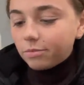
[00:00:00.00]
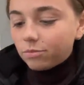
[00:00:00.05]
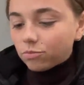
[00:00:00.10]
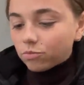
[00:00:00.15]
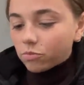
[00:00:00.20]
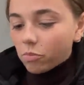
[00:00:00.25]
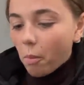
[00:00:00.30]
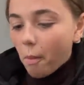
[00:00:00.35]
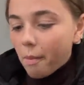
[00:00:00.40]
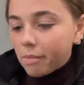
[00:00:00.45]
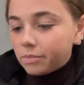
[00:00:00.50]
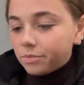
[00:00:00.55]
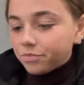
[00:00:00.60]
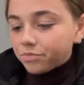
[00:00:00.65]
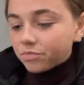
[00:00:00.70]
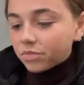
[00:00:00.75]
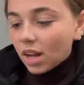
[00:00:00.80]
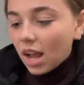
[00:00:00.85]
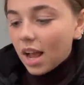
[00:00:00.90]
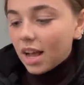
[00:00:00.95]
What is
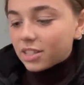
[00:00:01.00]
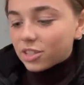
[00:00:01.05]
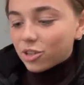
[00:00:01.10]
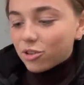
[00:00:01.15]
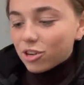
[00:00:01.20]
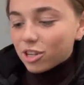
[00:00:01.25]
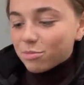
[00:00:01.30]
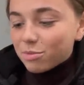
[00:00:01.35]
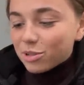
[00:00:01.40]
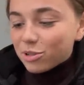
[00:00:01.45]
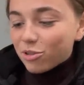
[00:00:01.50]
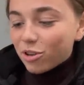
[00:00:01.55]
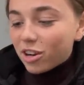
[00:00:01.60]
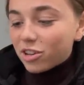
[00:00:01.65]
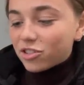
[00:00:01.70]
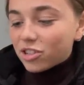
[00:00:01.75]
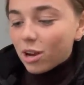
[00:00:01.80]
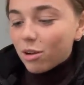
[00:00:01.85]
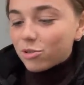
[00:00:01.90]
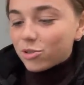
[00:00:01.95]
it? It's Christmas
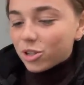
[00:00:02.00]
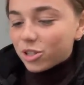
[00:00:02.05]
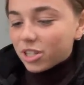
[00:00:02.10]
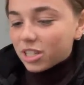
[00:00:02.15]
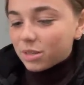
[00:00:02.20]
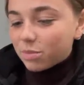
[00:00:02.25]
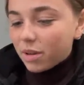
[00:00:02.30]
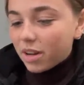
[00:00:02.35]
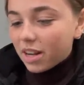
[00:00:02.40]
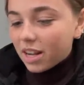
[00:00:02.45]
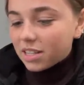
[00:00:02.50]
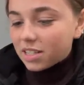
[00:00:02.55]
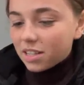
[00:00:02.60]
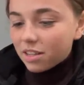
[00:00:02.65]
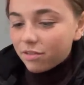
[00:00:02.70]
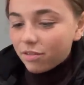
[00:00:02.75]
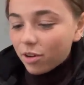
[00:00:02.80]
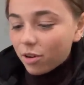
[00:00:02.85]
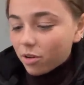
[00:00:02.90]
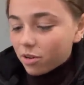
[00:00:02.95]
brunch. I was just explaining it to the
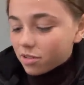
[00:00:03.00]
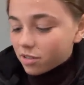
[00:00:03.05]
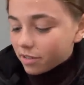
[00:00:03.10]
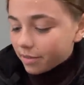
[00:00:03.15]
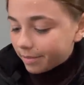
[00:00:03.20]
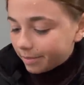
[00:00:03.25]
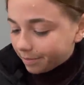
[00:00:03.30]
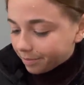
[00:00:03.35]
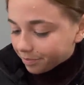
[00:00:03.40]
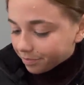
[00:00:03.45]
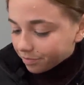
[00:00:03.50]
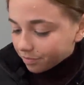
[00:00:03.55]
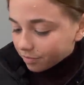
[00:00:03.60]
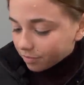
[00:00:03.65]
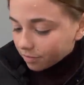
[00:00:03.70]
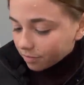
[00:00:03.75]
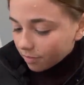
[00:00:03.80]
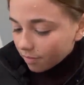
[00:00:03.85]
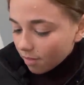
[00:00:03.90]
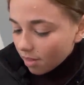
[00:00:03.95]
folks. Who made
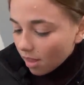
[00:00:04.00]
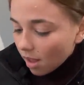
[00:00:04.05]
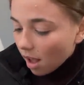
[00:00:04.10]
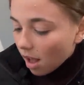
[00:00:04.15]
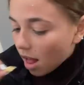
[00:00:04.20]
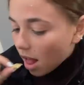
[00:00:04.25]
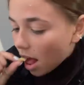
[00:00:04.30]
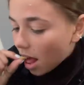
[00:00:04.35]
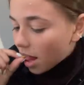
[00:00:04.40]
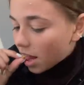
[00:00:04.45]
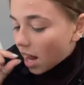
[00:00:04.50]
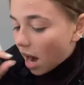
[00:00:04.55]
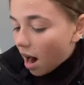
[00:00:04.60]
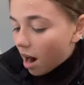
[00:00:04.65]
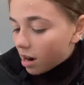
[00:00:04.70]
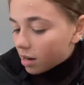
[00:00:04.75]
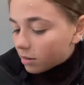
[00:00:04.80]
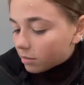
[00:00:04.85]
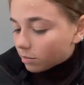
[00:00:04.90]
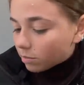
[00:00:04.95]
Remind everybody who
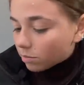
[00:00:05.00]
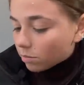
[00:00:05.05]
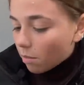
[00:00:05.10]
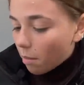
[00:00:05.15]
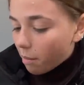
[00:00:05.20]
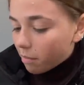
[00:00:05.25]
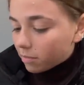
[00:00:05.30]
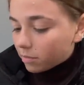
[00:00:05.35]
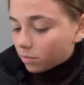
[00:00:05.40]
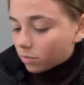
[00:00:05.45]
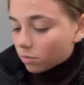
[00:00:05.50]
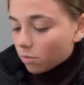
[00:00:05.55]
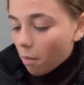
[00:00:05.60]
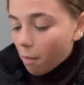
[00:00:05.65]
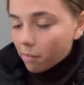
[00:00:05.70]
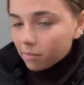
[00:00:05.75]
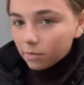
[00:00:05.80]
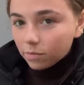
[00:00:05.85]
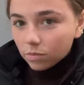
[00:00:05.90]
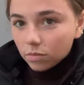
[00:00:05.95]
Alistair um, In case they
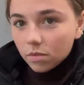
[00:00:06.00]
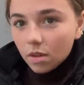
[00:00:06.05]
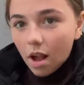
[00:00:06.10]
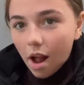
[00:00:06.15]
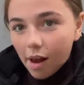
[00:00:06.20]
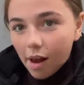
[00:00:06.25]
haven't.